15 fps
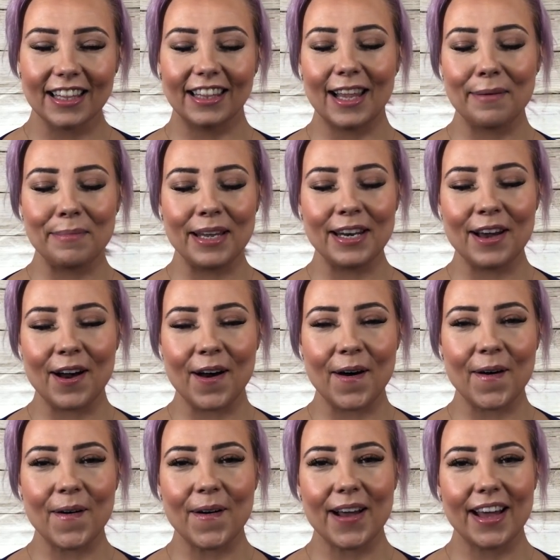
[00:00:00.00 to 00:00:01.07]
Let me
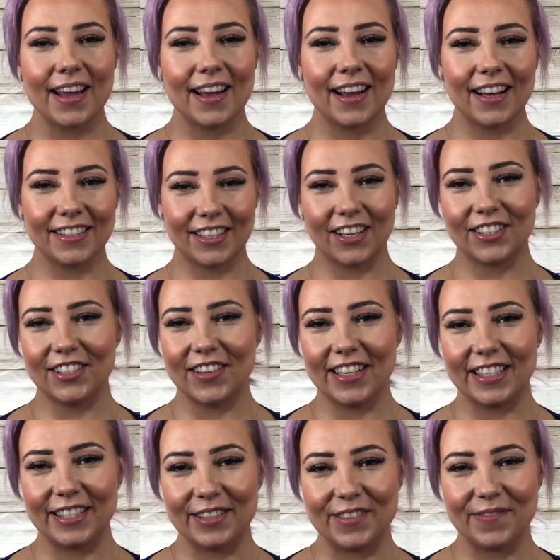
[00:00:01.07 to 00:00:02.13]
know. I'll talk to you
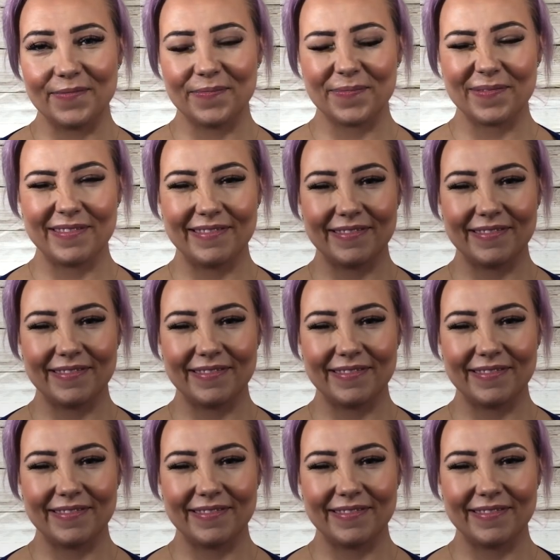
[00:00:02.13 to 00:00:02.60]
guys soon.